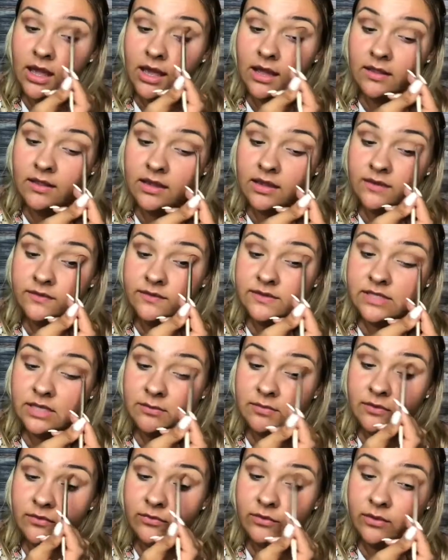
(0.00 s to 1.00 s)
And like I've
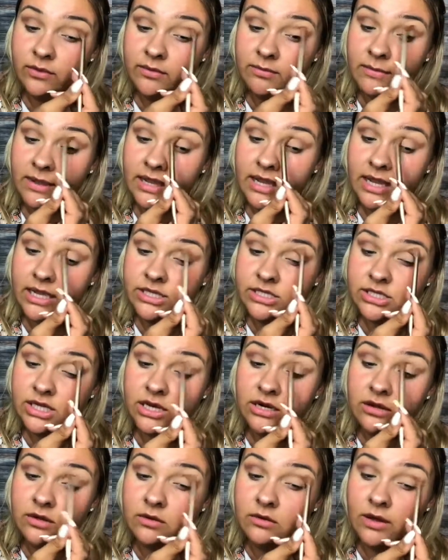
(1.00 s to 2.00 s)
said before with my
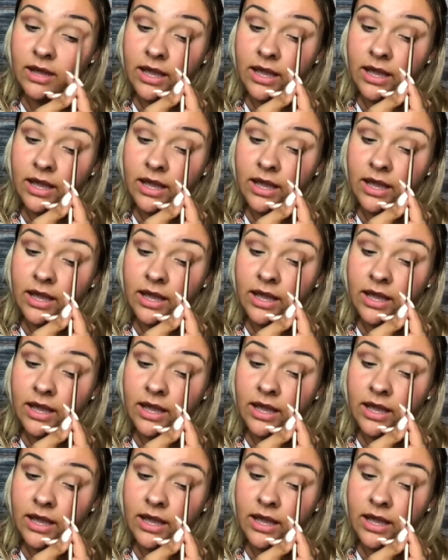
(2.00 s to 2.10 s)
eyeshadow,